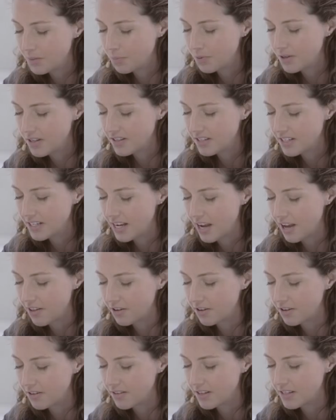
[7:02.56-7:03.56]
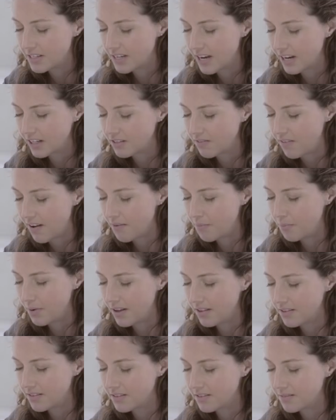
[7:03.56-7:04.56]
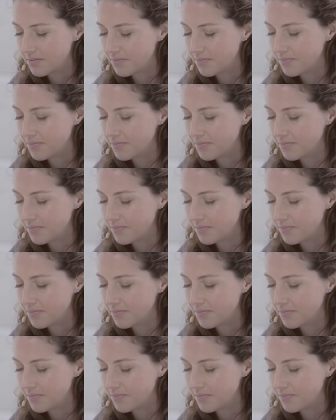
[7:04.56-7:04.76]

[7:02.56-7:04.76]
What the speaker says: breathe together in these next 5 breaths.